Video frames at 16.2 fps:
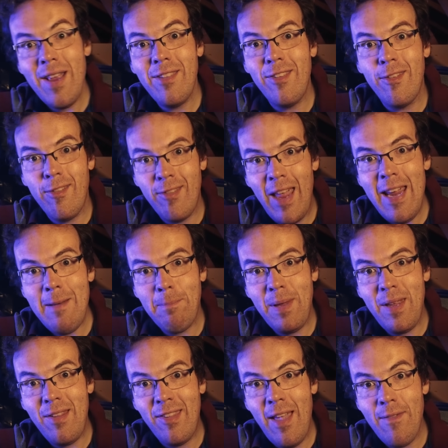and sustain
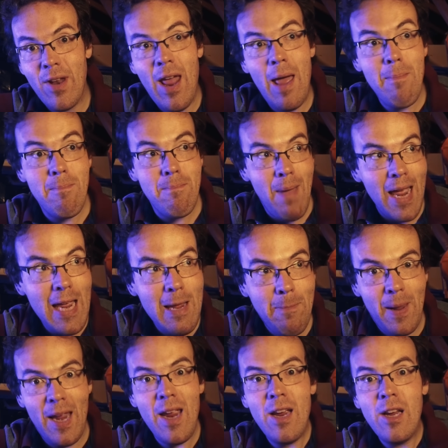P7 and
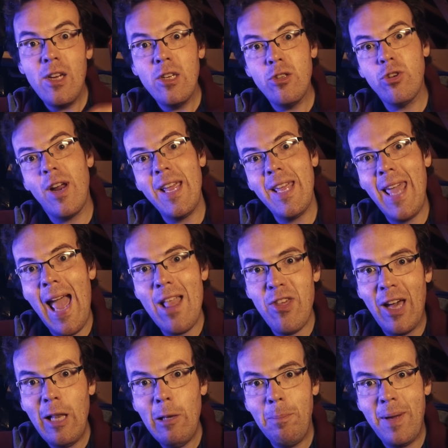maybe try and catch
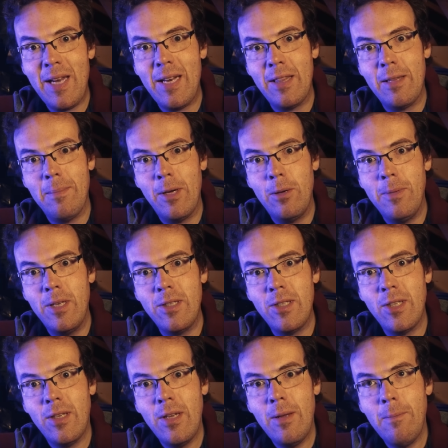Alpine at the
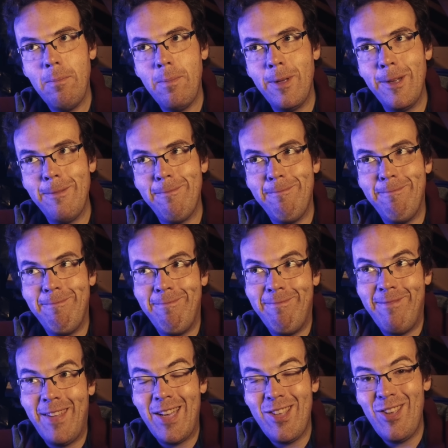moment. But
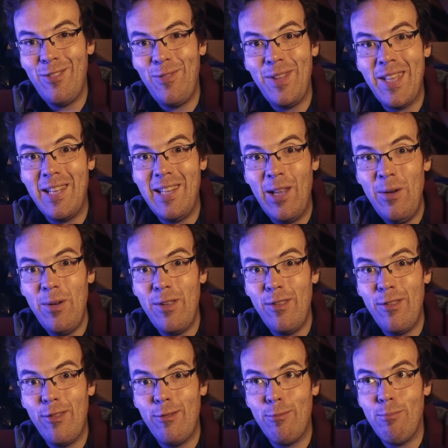I just feel that
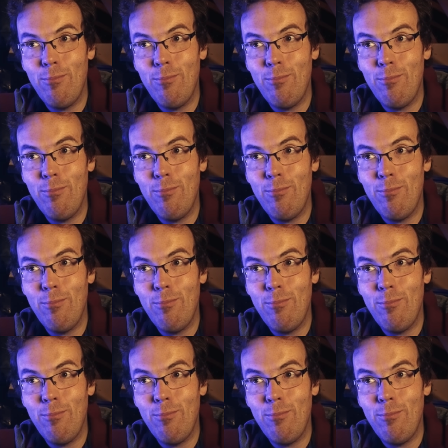Logan's